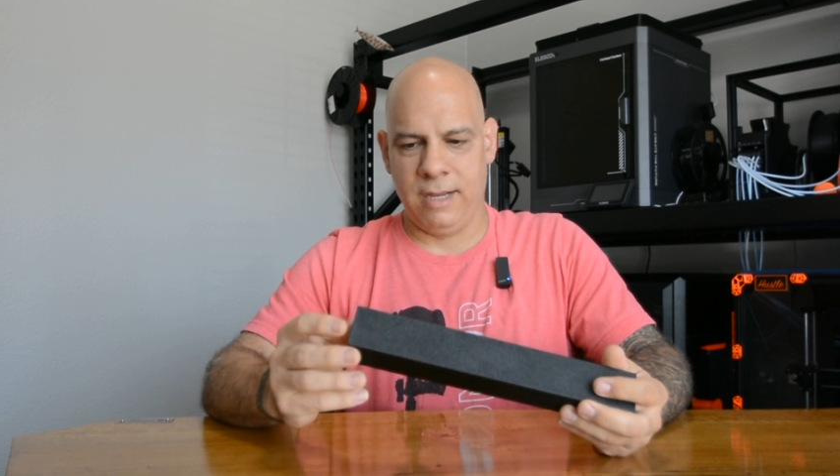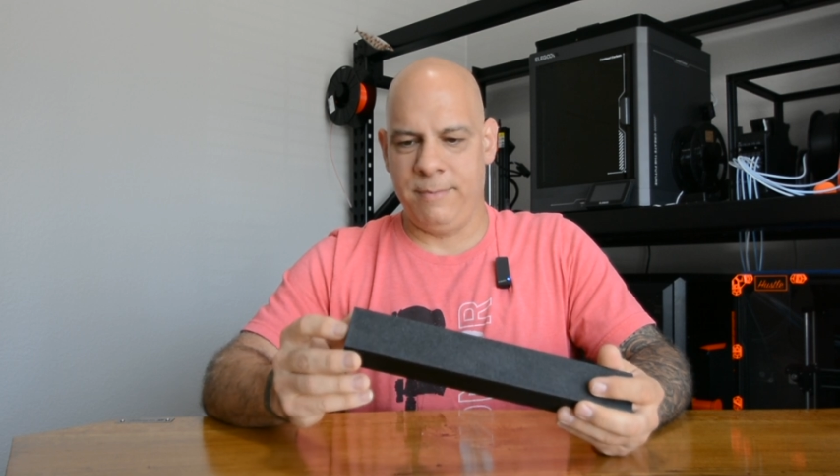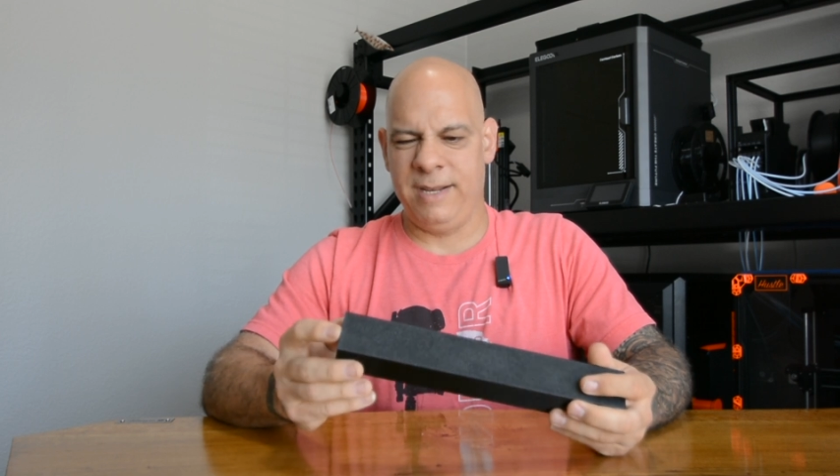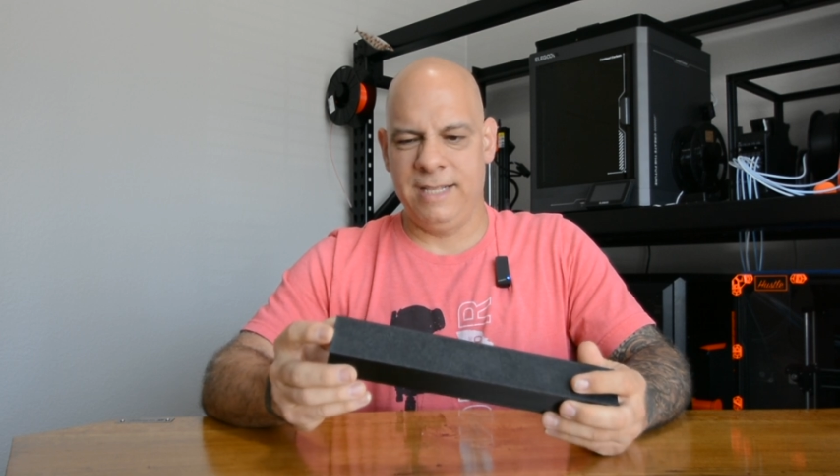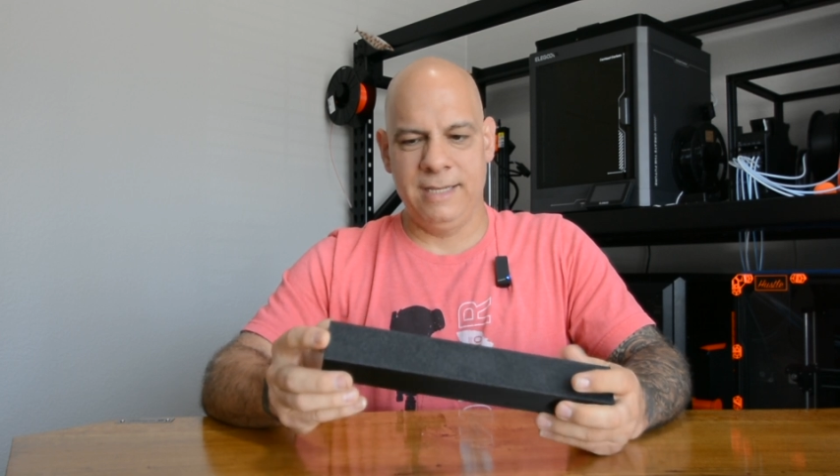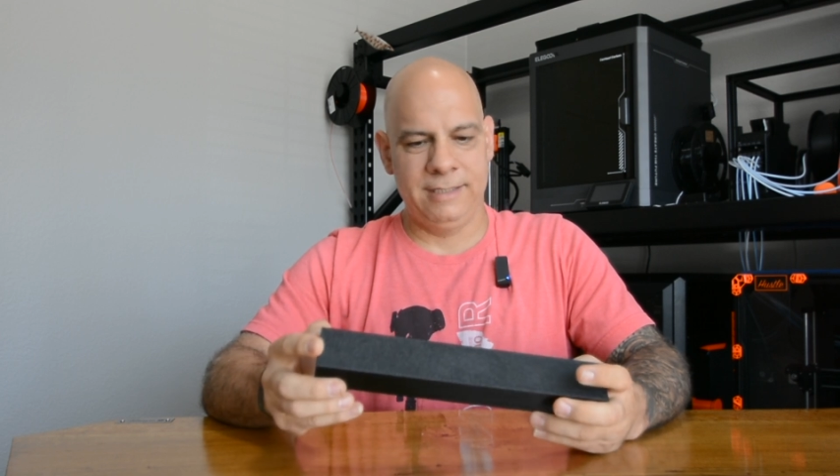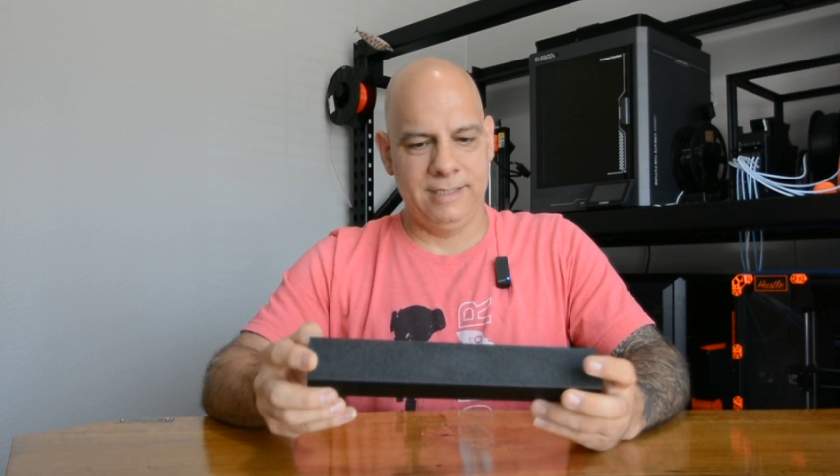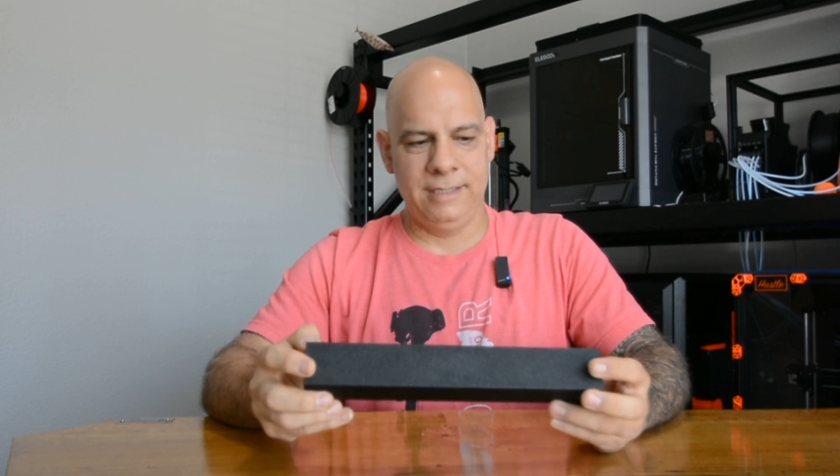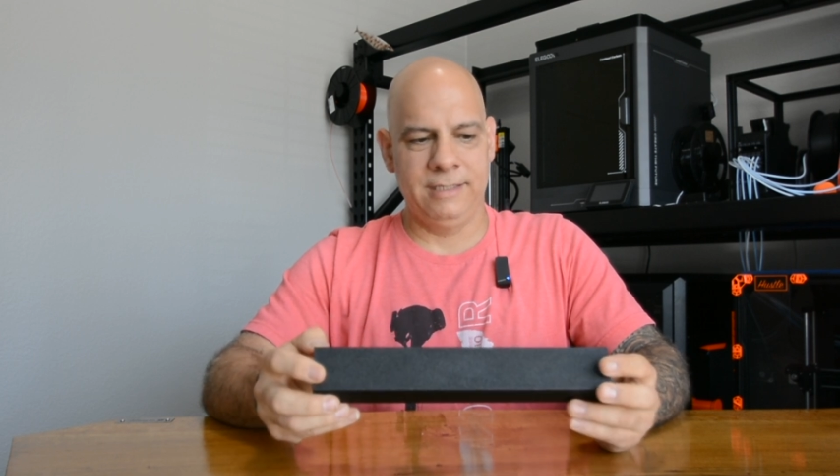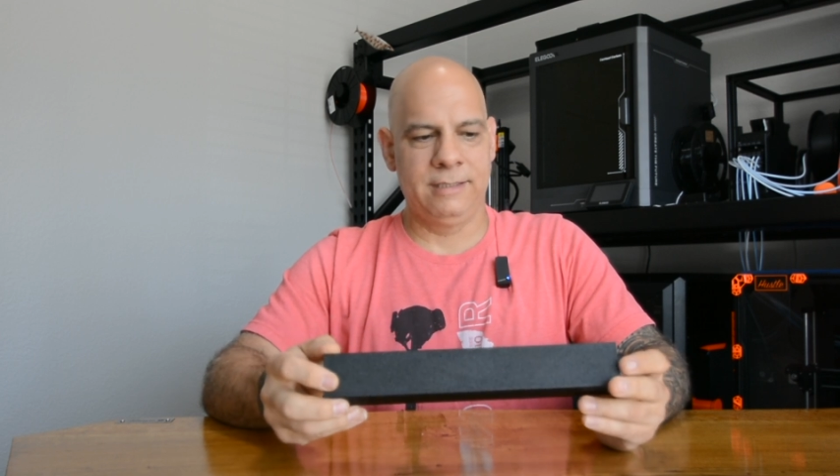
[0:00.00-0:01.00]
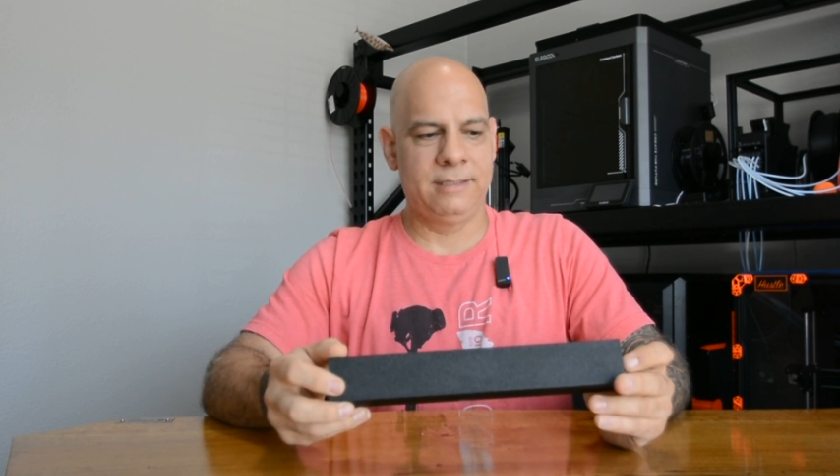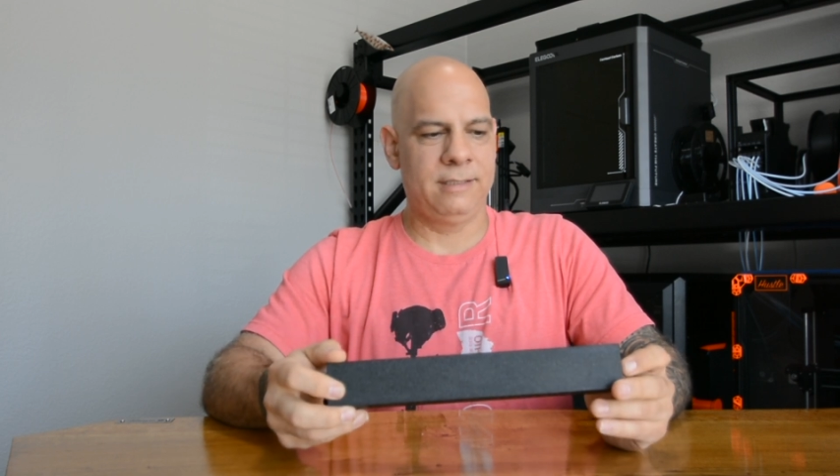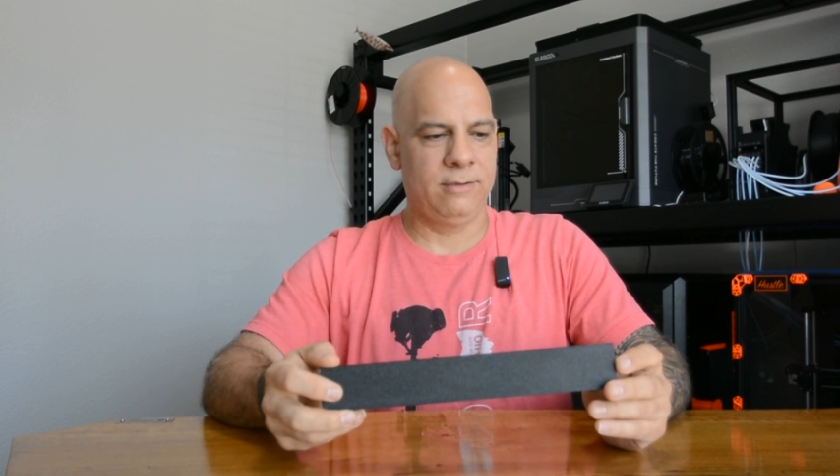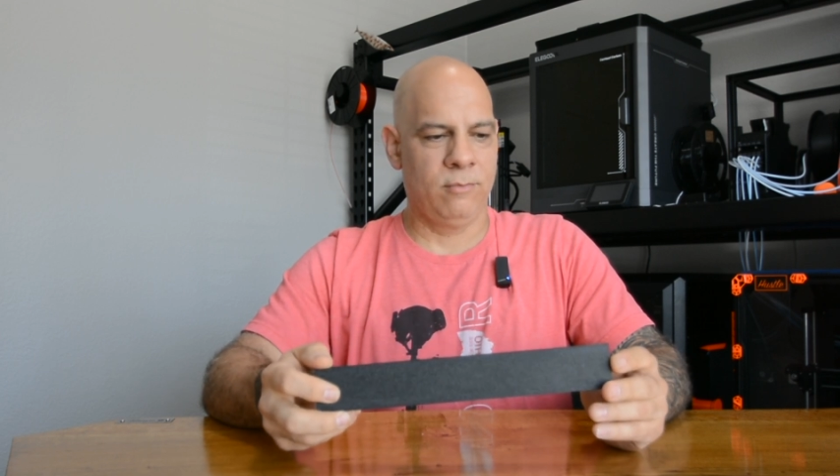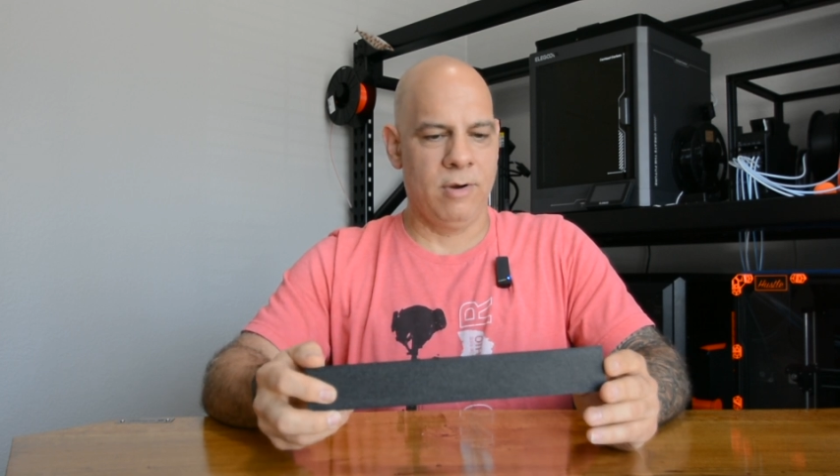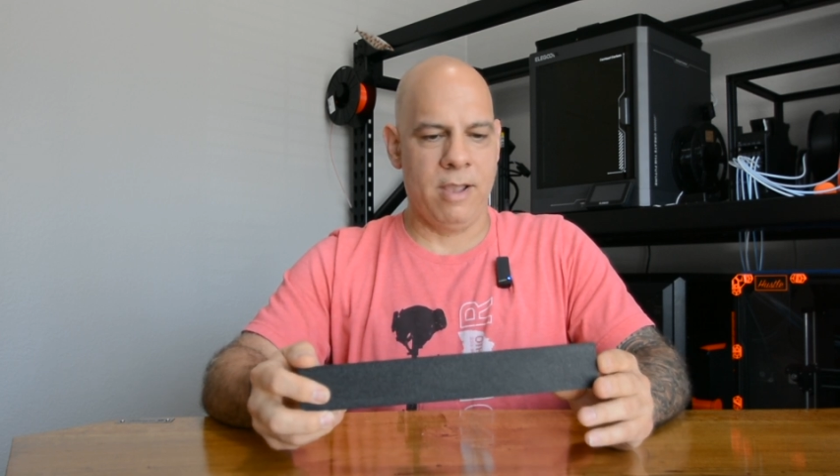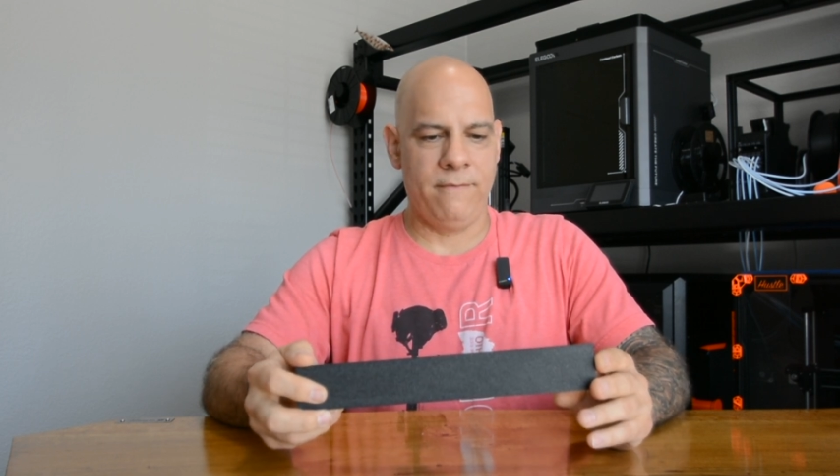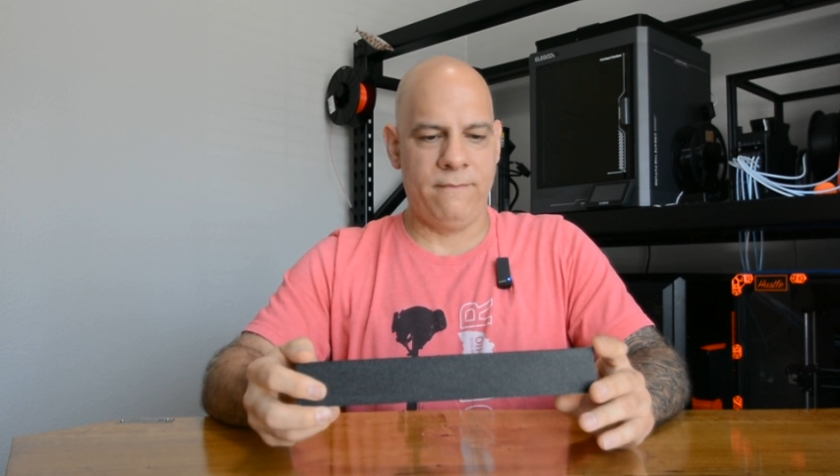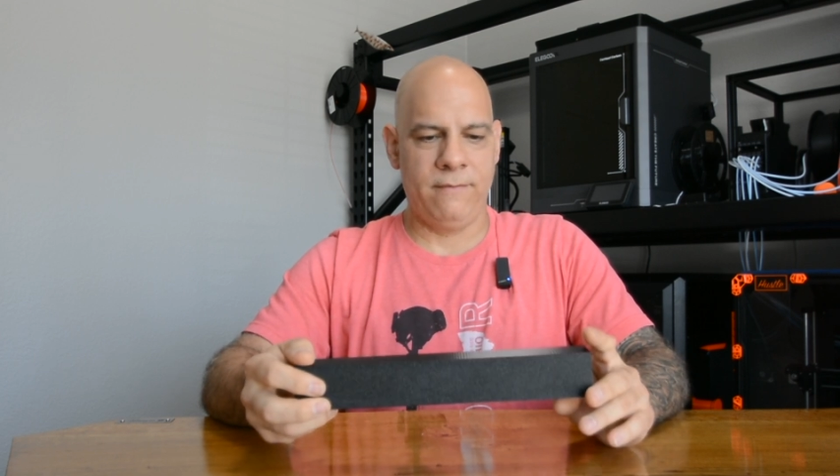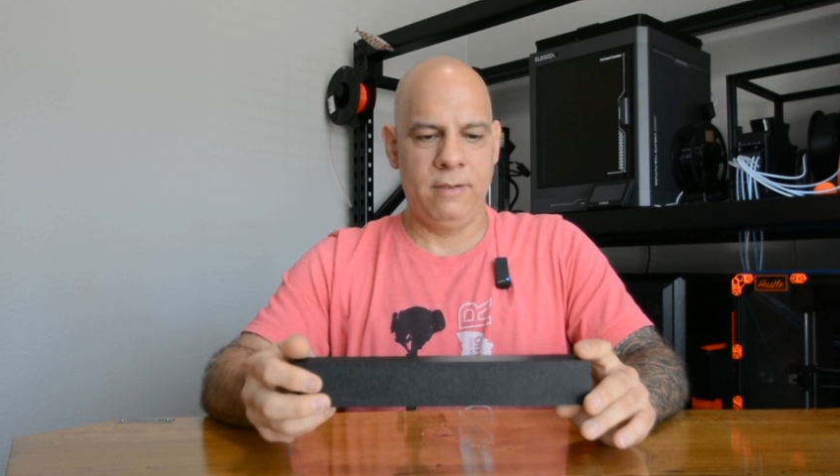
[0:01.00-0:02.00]
I mean, this is
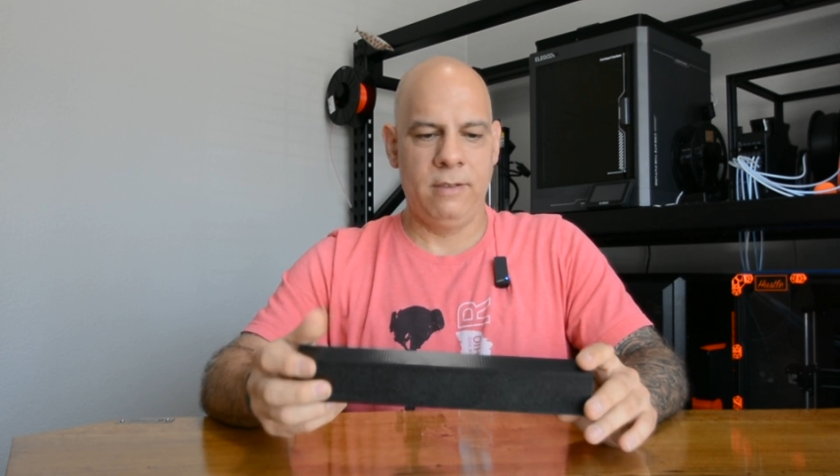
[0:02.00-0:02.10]
rough.